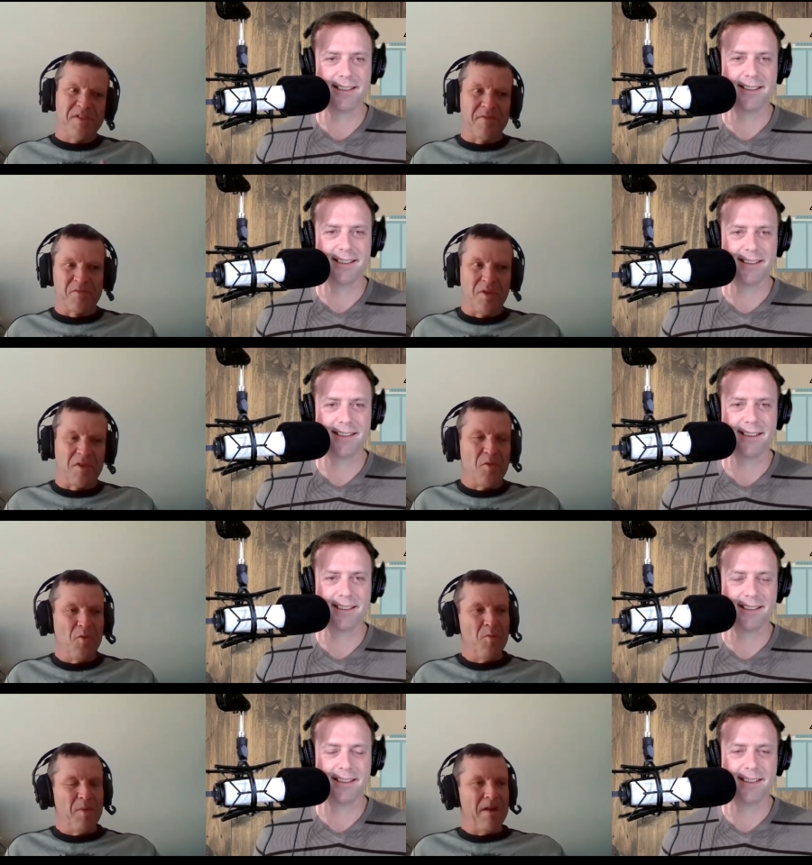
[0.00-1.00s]
Speaker 1: of that stuff is really
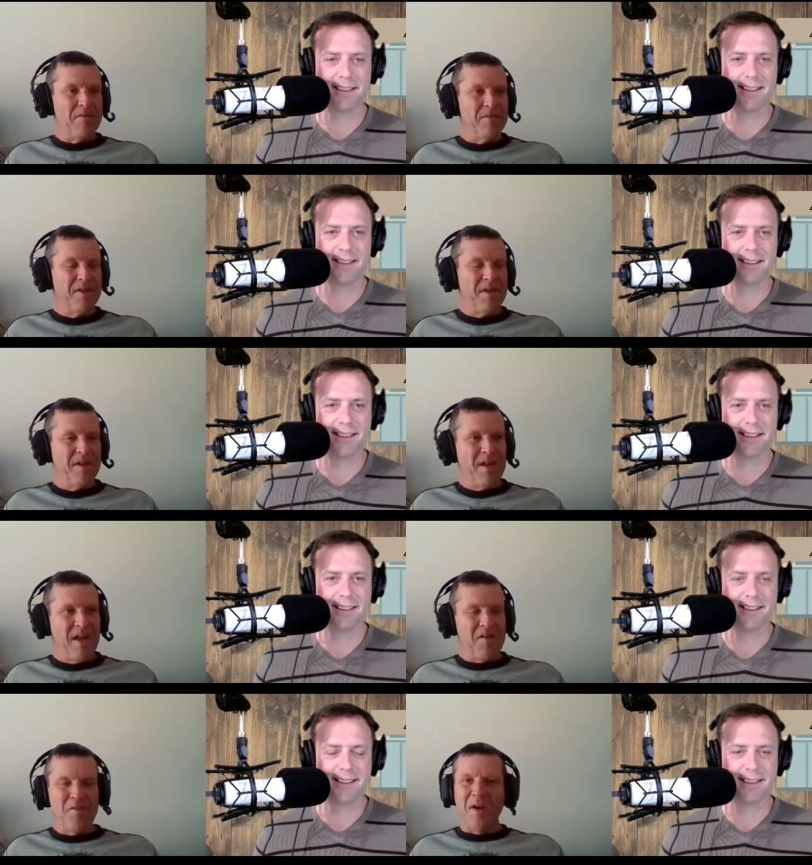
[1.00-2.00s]
cool, but I don't,
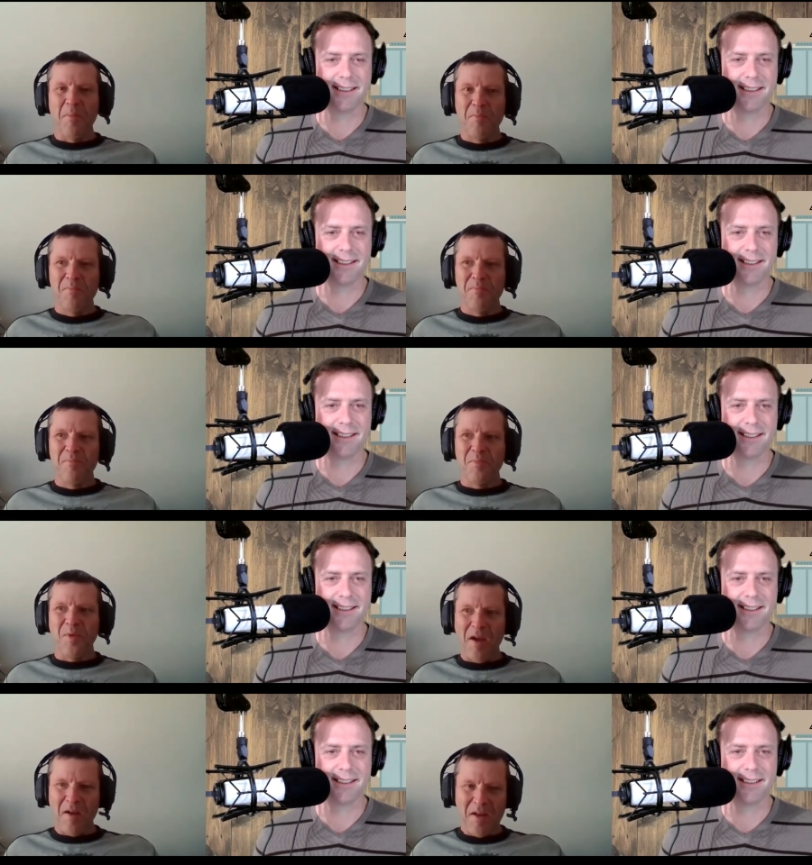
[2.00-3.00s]
I don't know that I'm
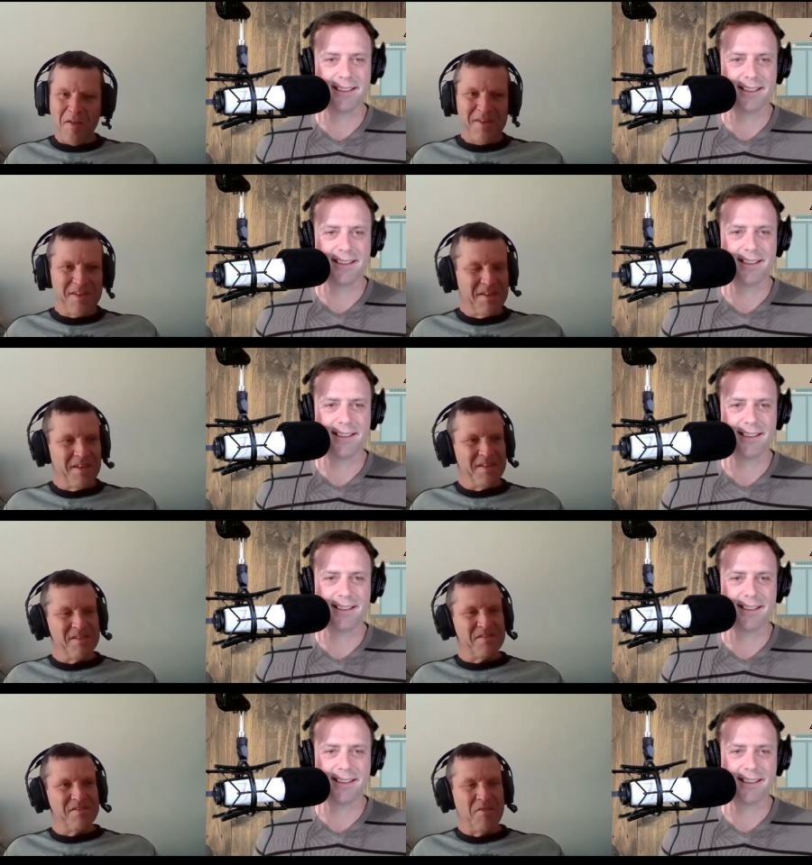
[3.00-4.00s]
proud of it. It
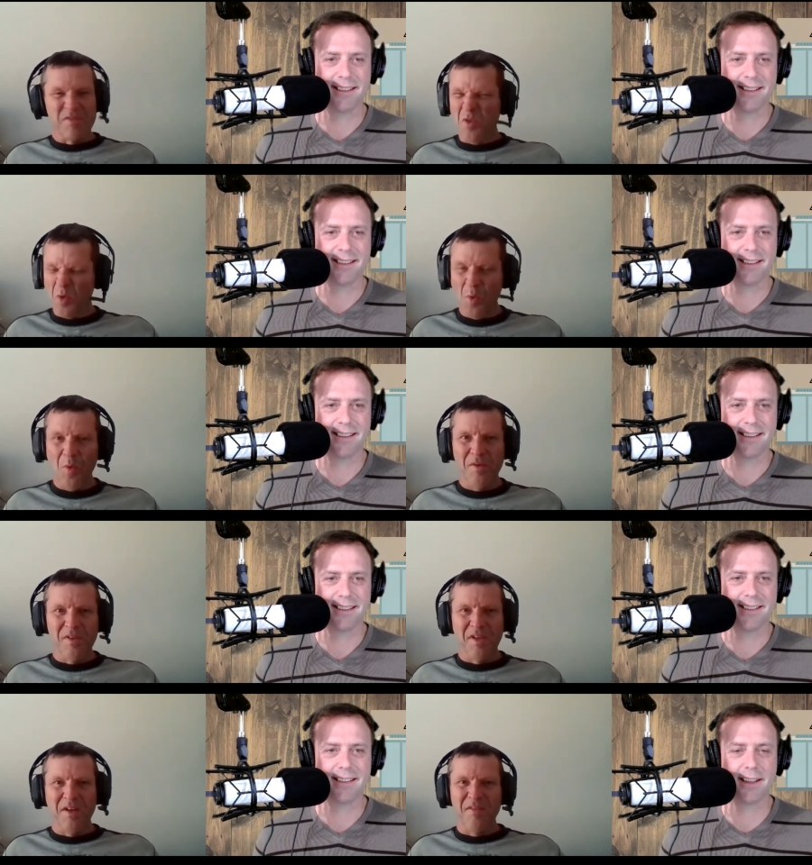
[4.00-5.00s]
just, it was cool.
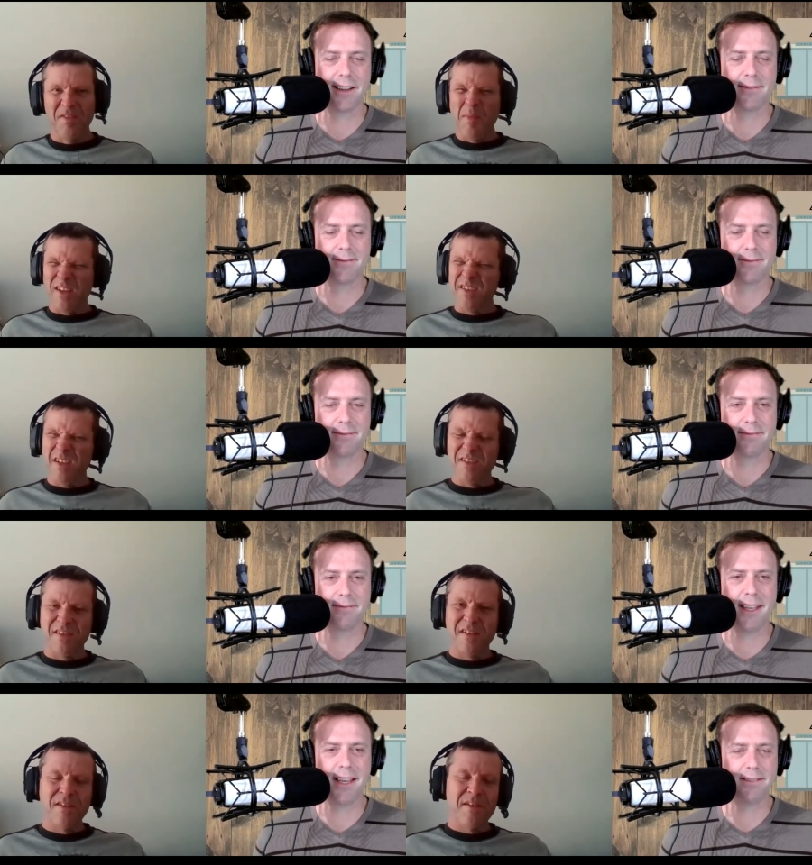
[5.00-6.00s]
You know, yeah, that yeah. makes sense.
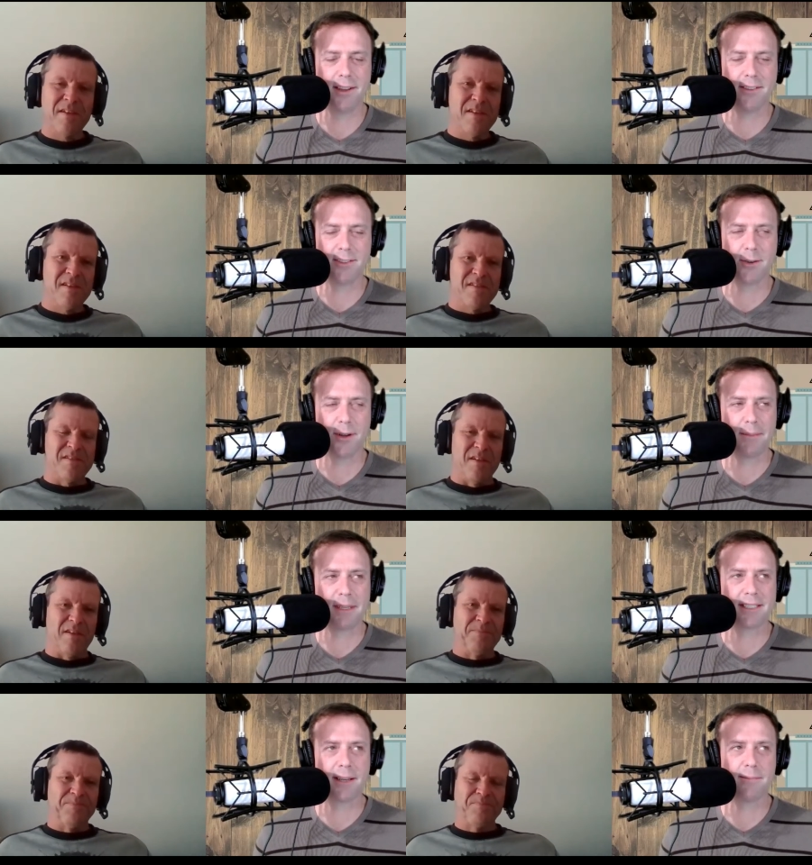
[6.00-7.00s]
Speaker 2: Yeah, no, it's cool. So, I
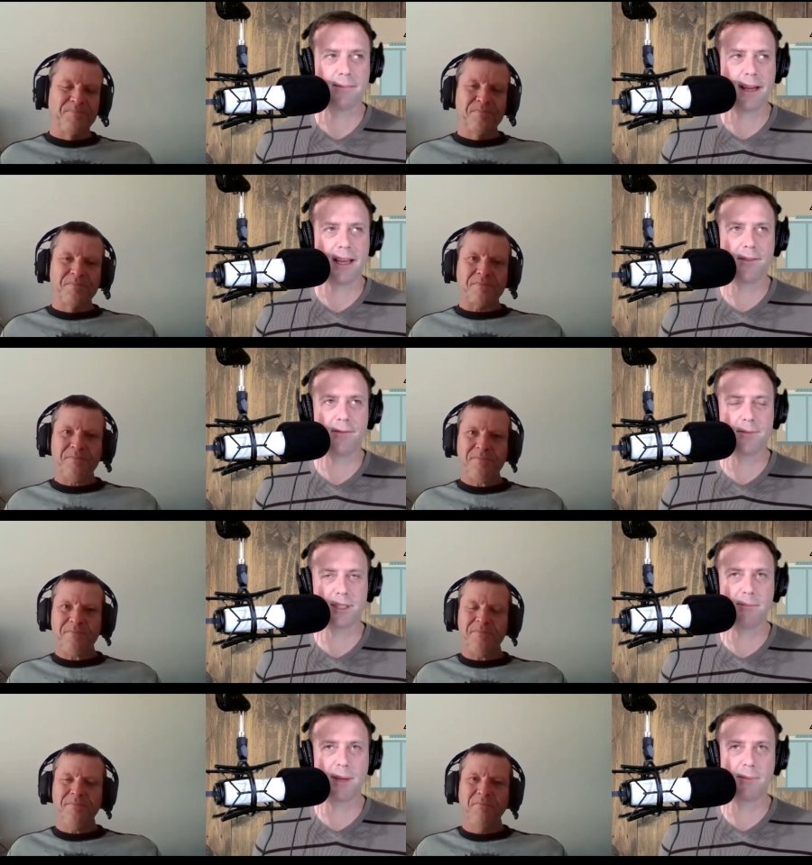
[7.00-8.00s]
mean, some I hear from
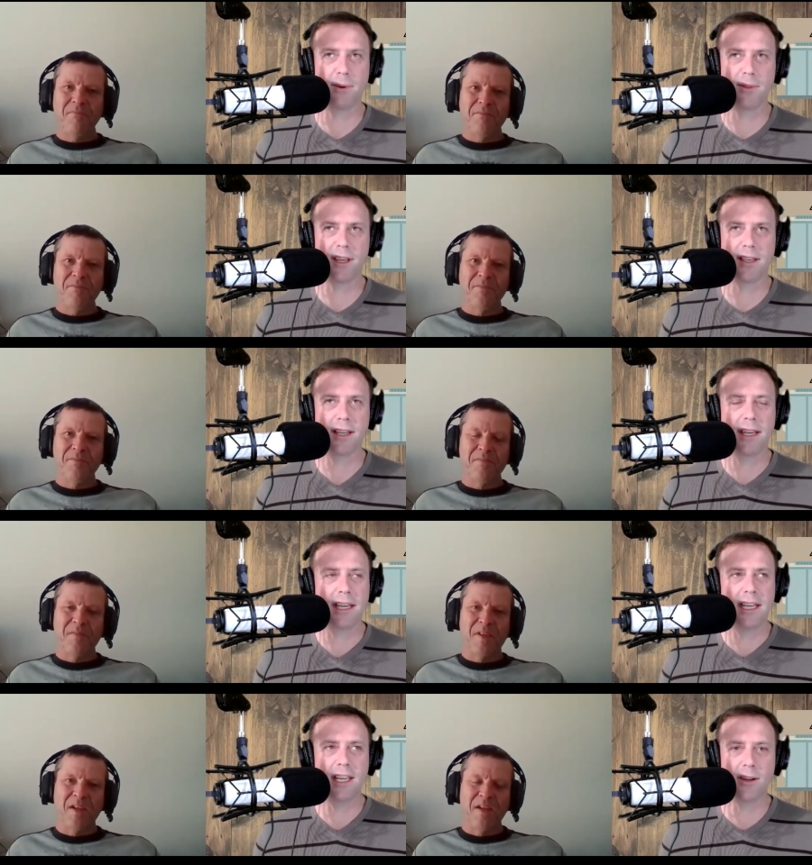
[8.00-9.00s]
some people that
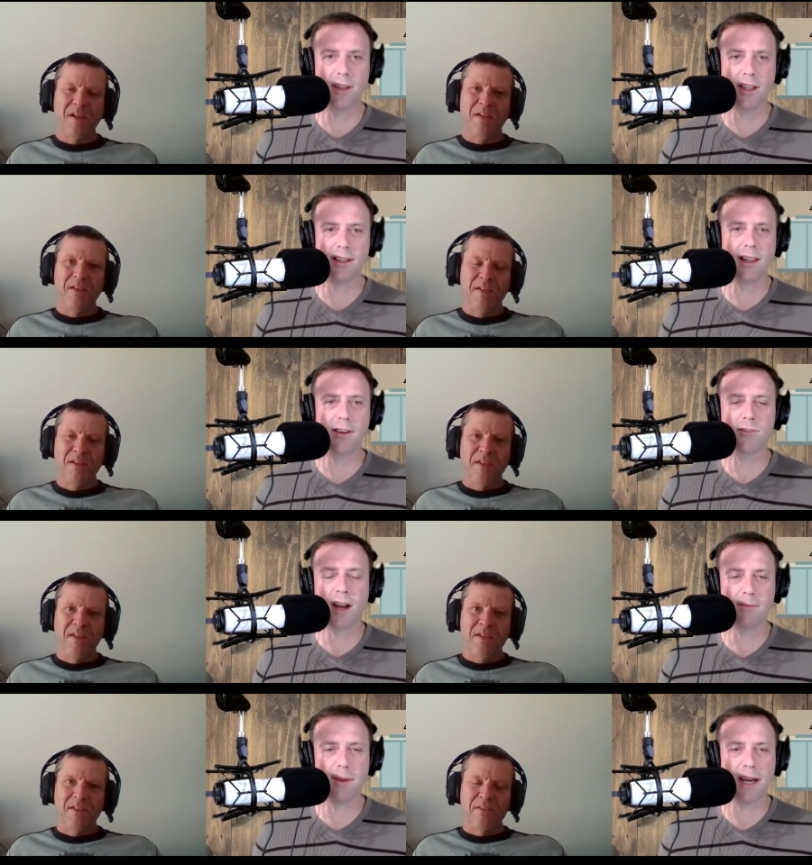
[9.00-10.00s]
you know, they, they love
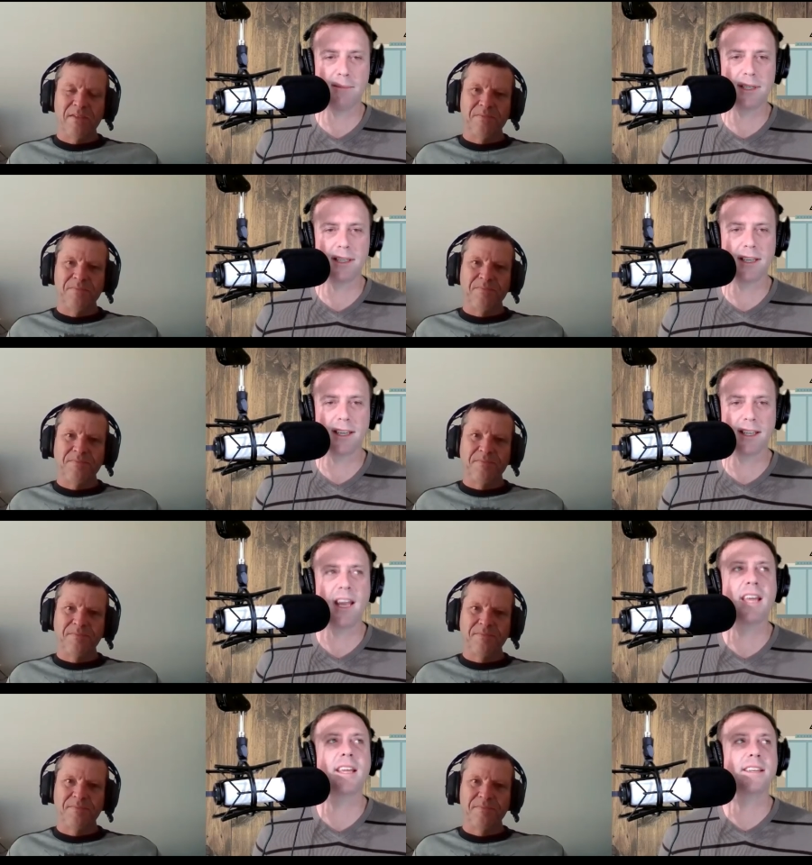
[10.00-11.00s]
driving by a building
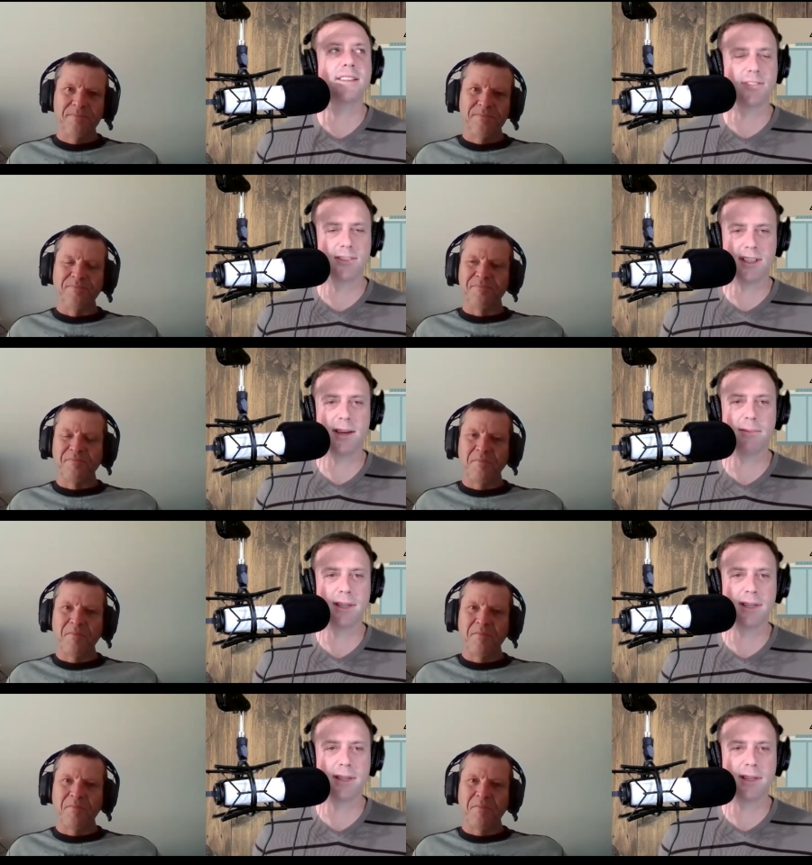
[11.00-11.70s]
and, Hey, you hmm. see that